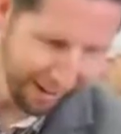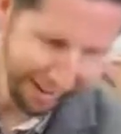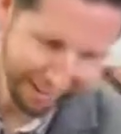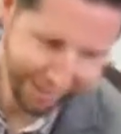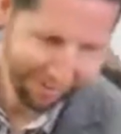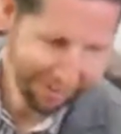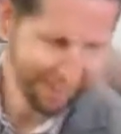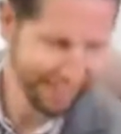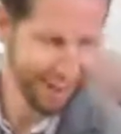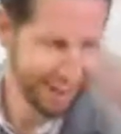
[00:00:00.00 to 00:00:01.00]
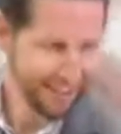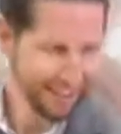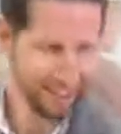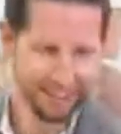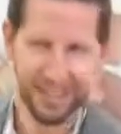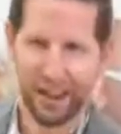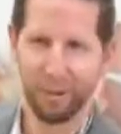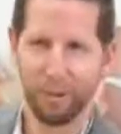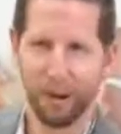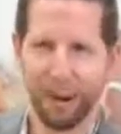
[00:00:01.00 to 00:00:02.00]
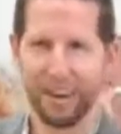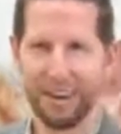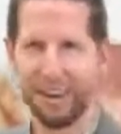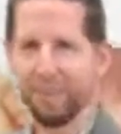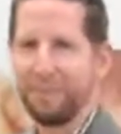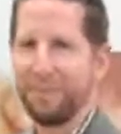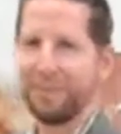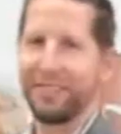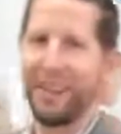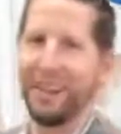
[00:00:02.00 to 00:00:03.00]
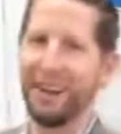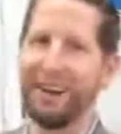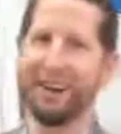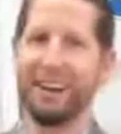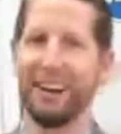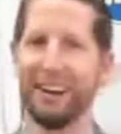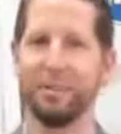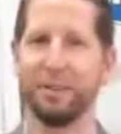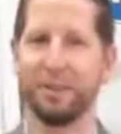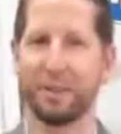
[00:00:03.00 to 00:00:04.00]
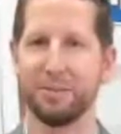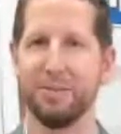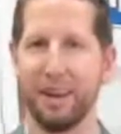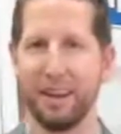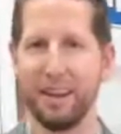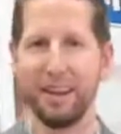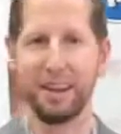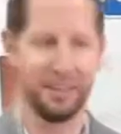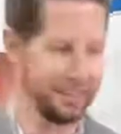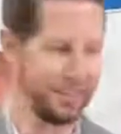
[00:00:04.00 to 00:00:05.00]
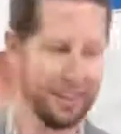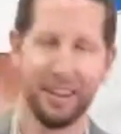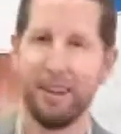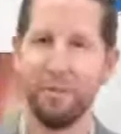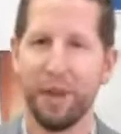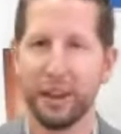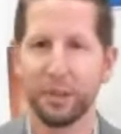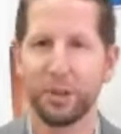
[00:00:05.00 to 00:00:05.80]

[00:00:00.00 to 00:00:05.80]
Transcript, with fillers: Uh, handy little table right here. Uh, and I can put this right here, making